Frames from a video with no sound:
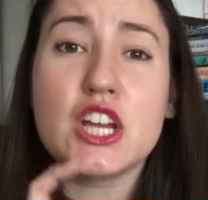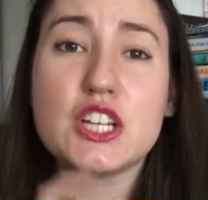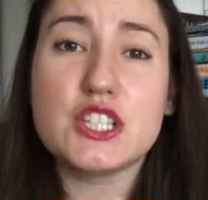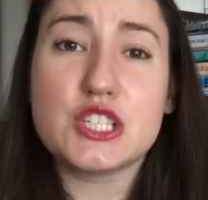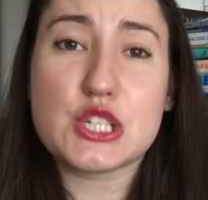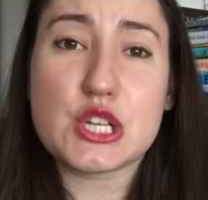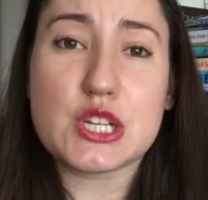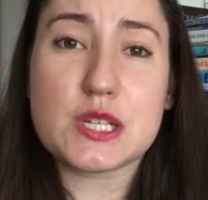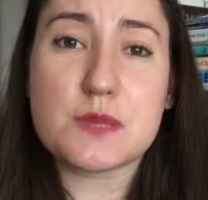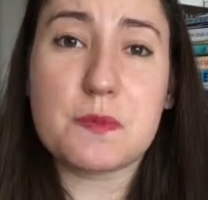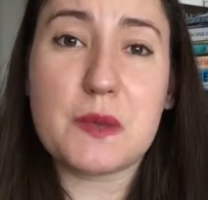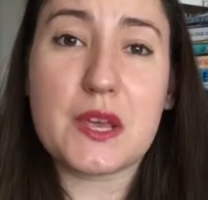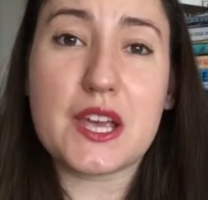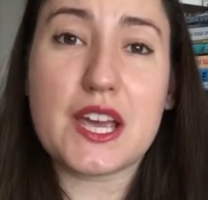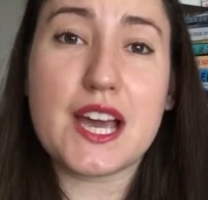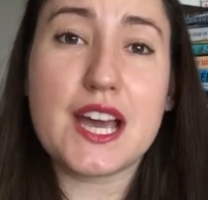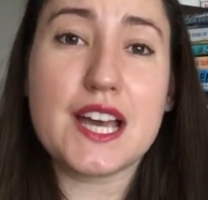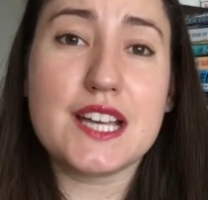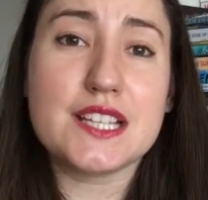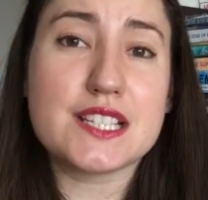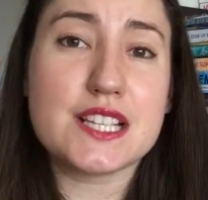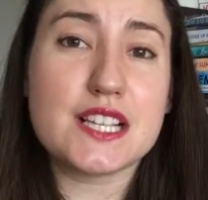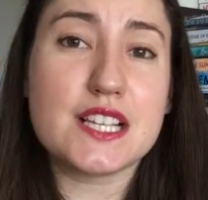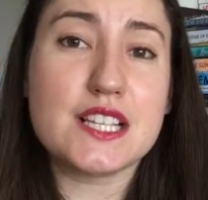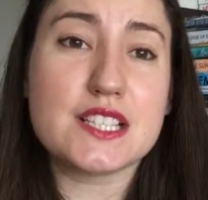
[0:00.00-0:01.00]
just
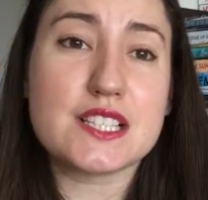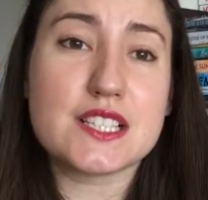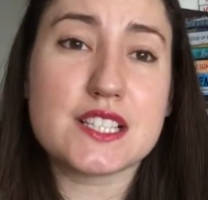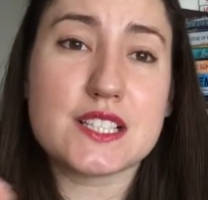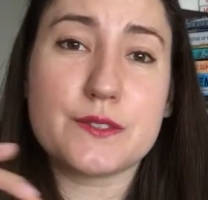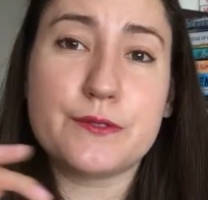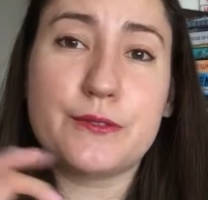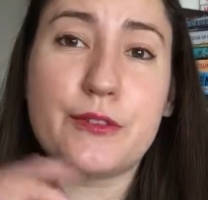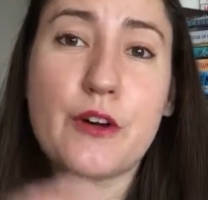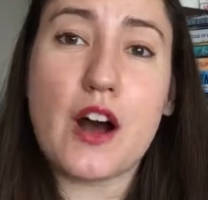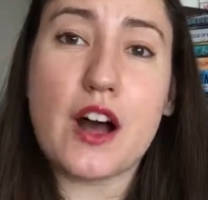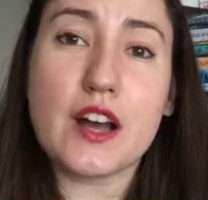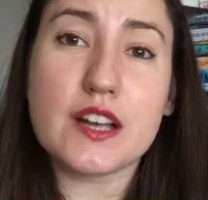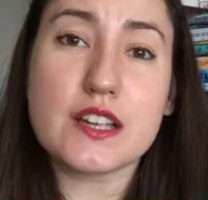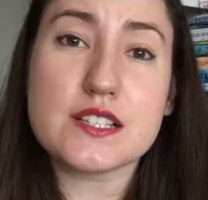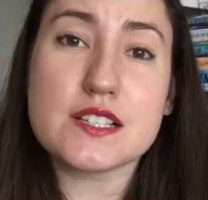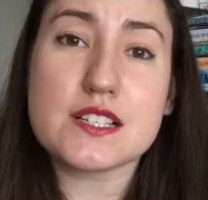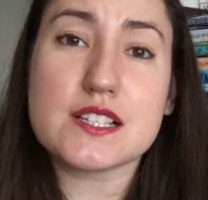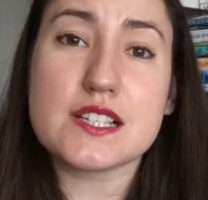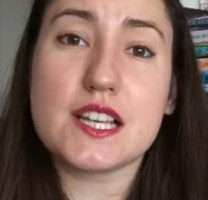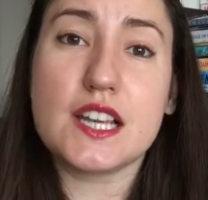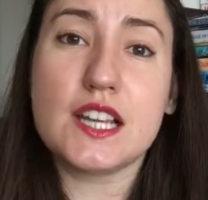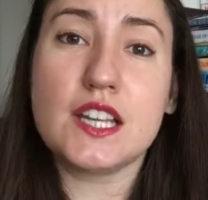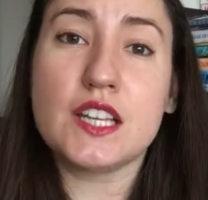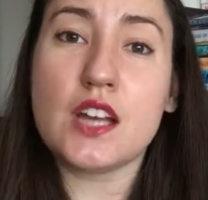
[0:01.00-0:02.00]
because it's
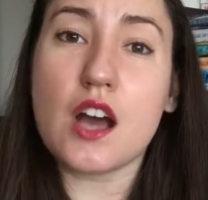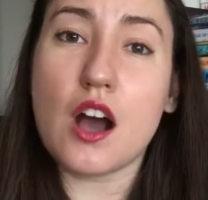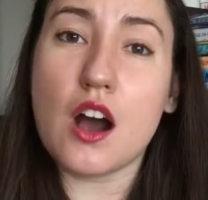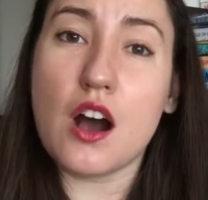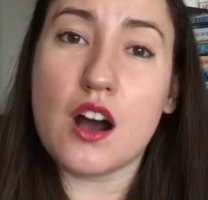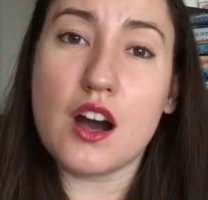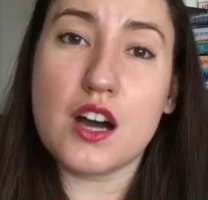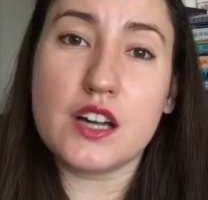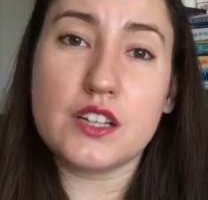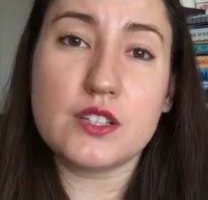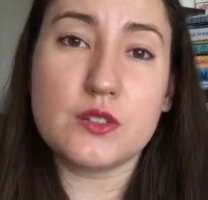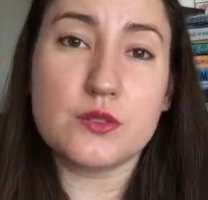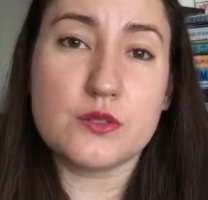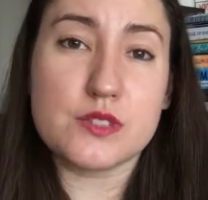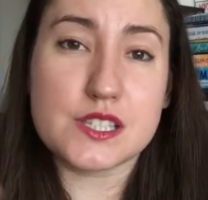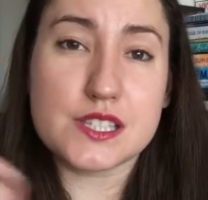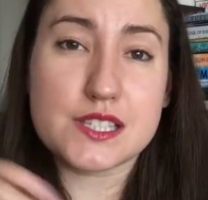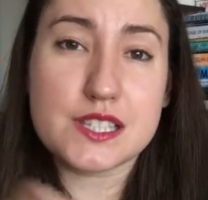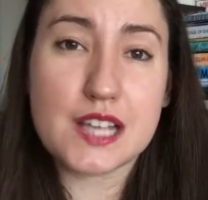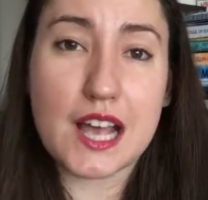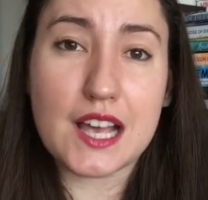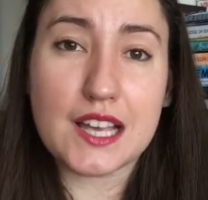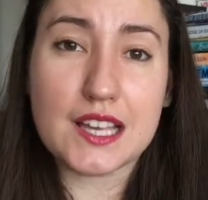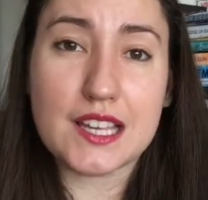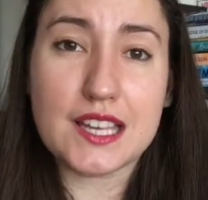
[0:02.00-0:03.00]
focusing on
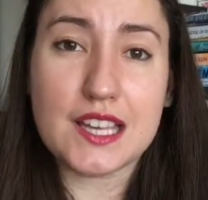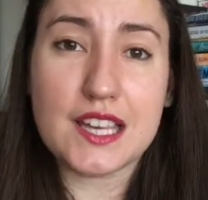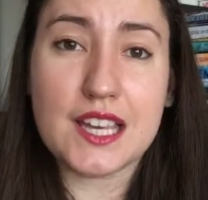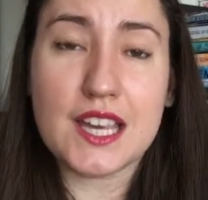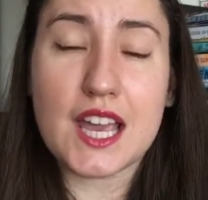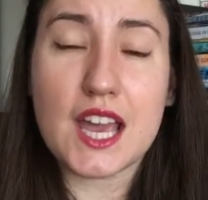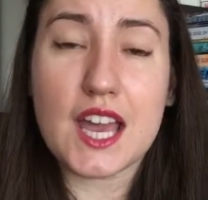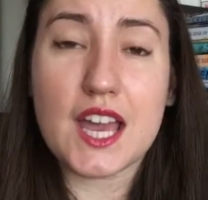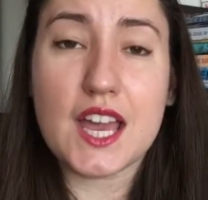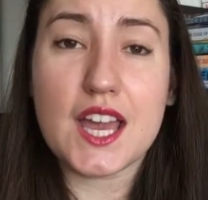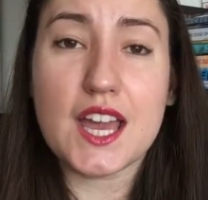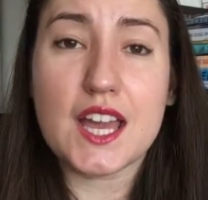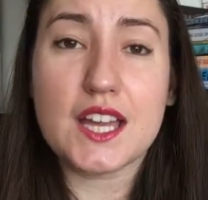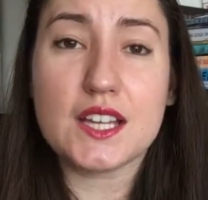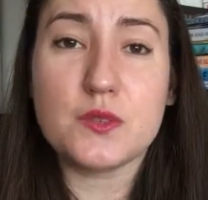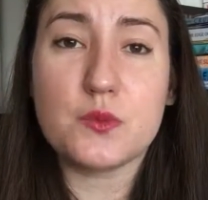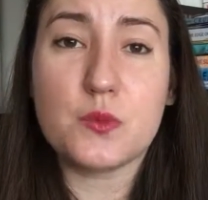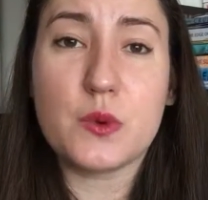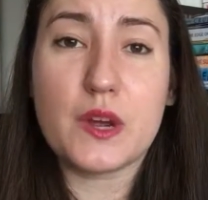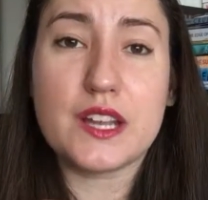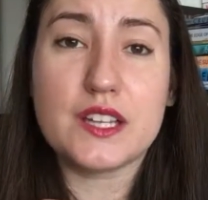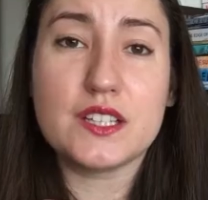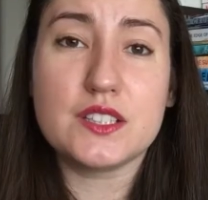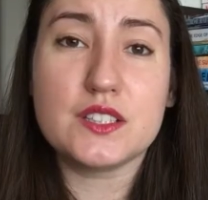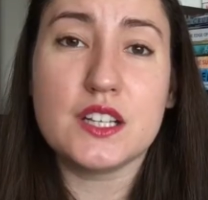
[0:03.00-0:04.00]
Usagi and
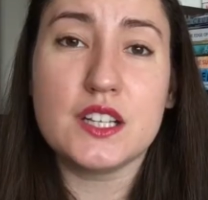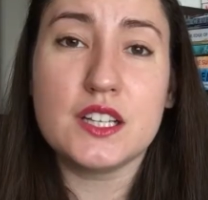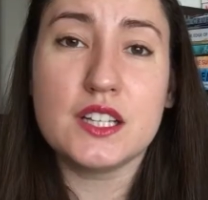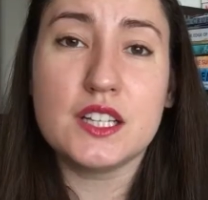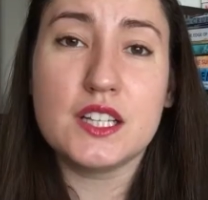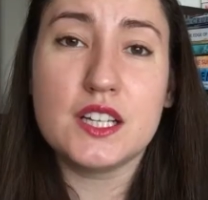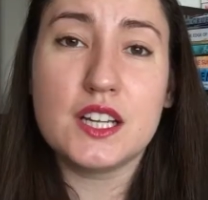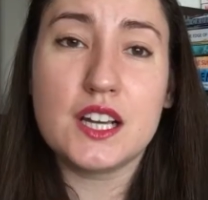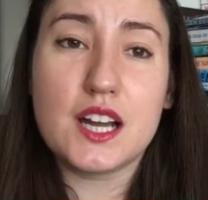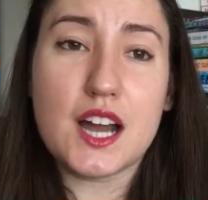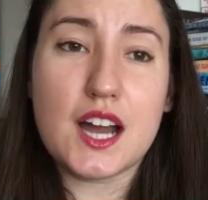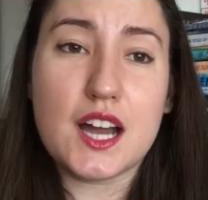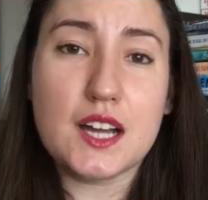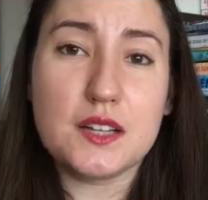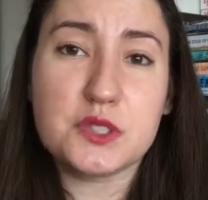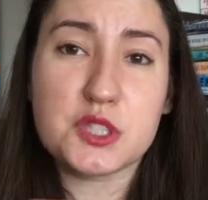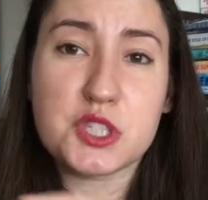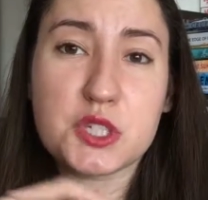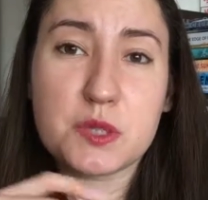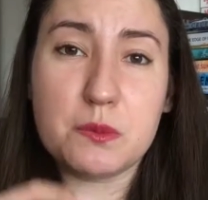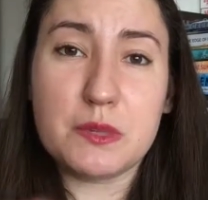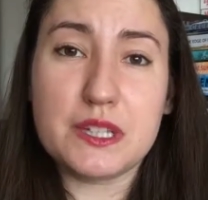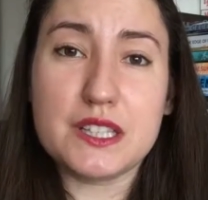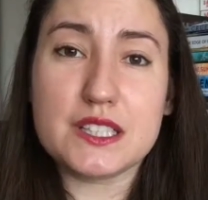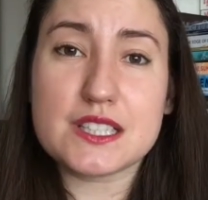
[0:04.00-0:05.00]
when
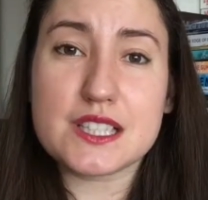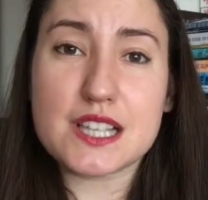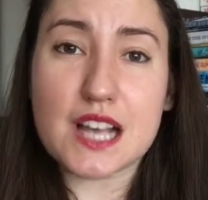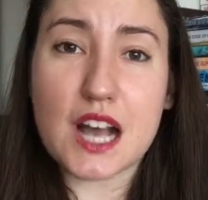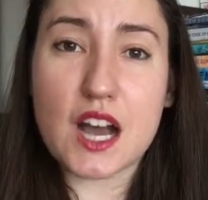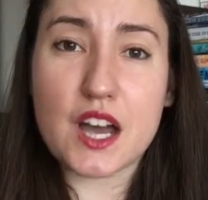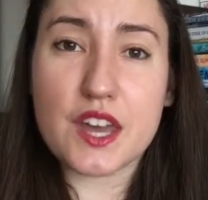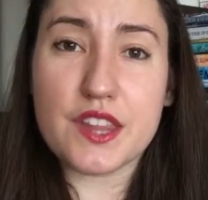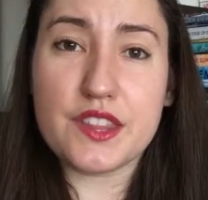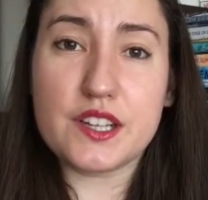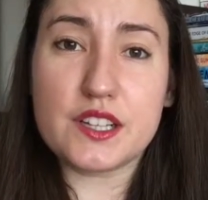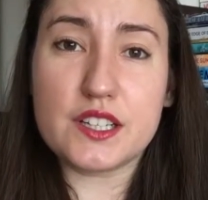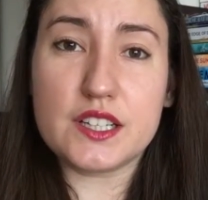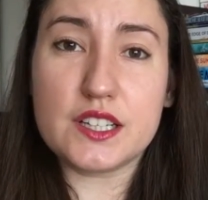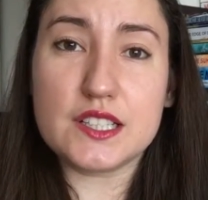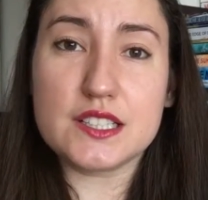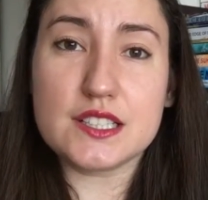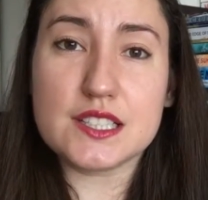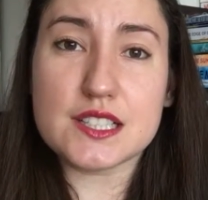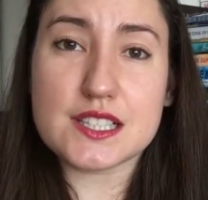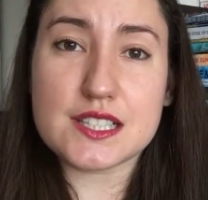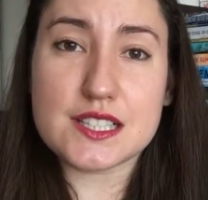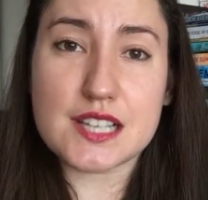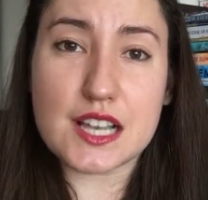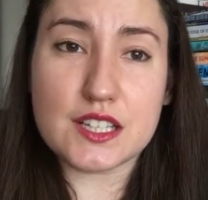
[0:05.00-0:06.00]
she meets other
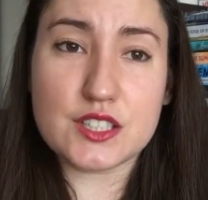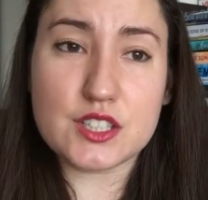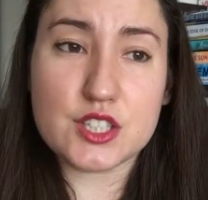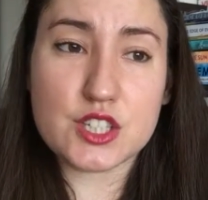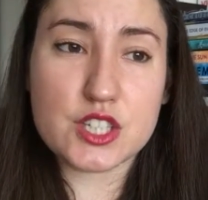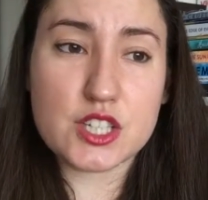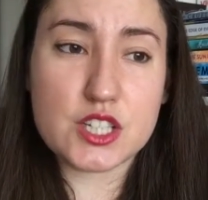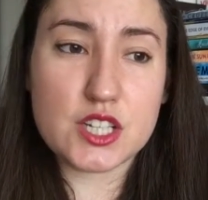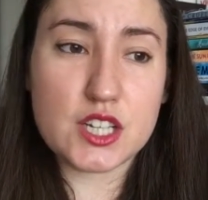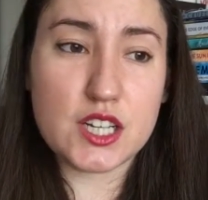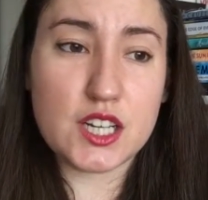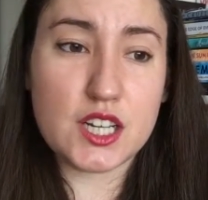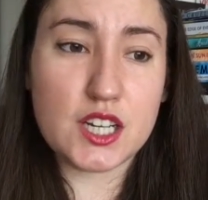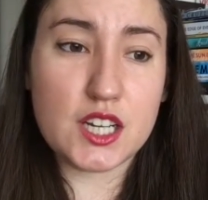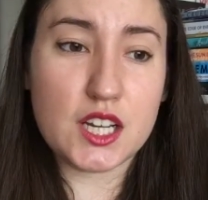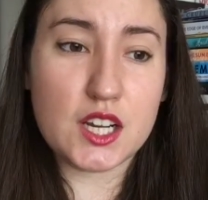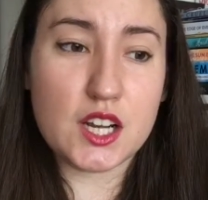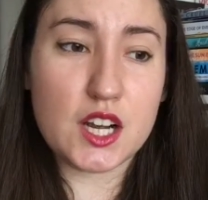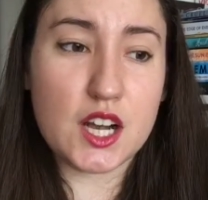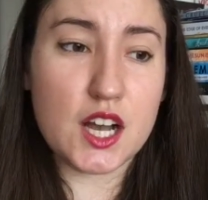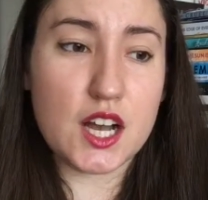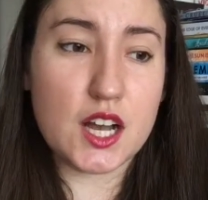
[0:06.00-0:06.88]
senshi,